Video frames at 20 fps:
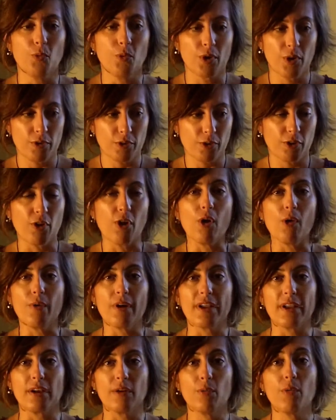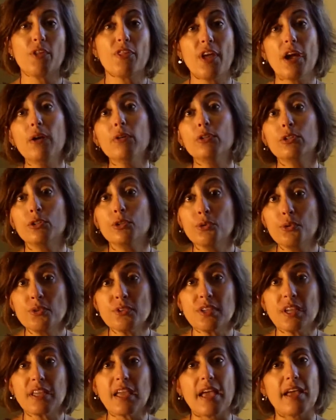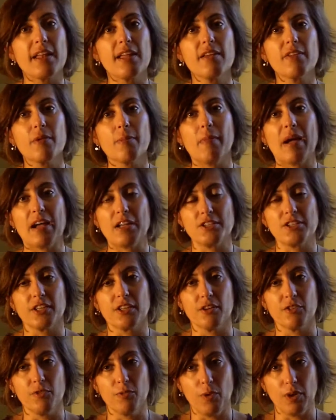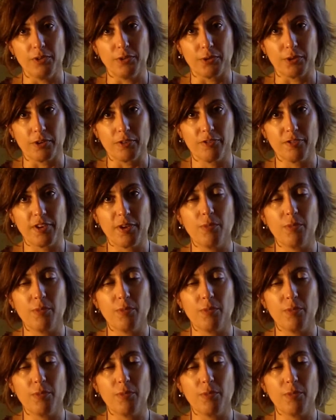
where they're going without losing any of the magic of Waldorf.